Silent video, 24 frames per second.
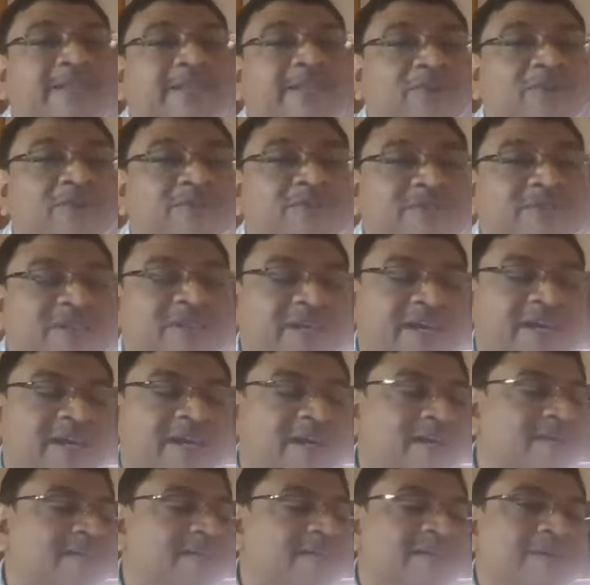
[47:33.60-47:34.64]
those
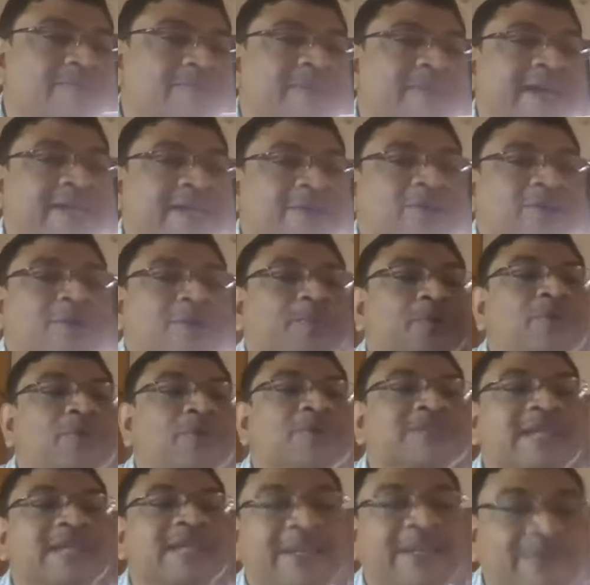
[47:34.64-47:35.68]

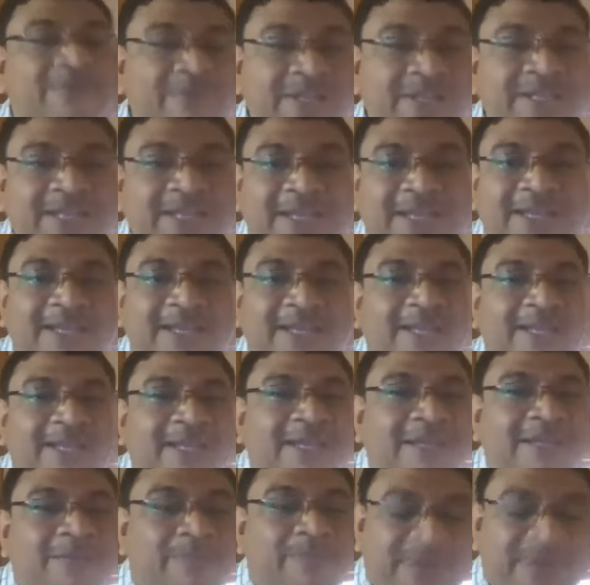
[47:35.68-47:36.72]
micropores and everything,
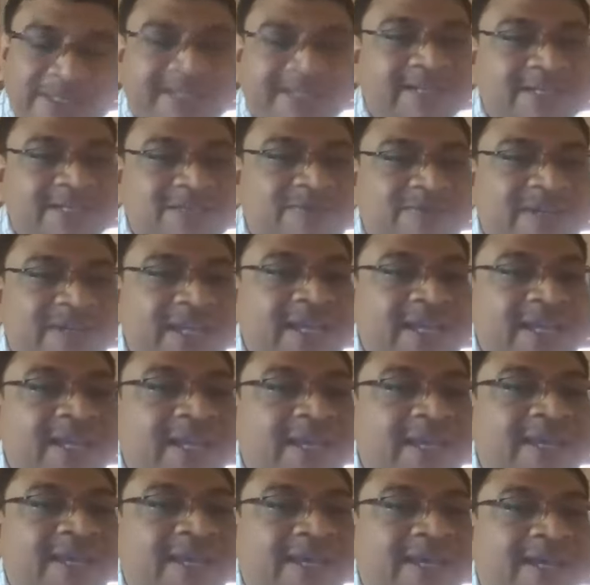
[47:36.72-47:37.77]
but that is very
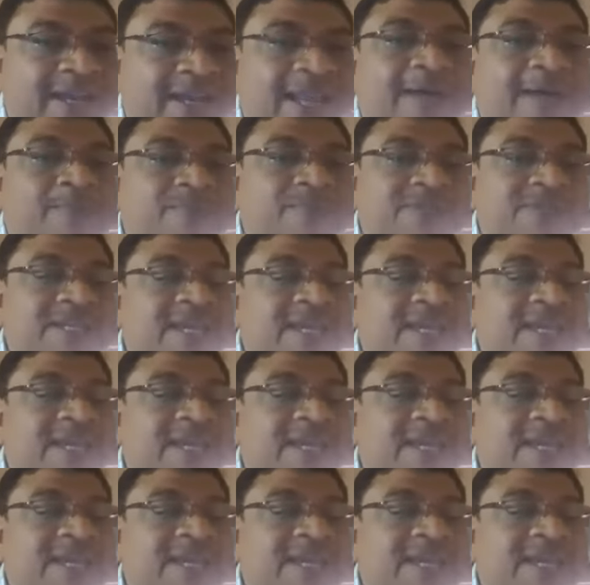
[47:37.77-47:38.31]
clumsy,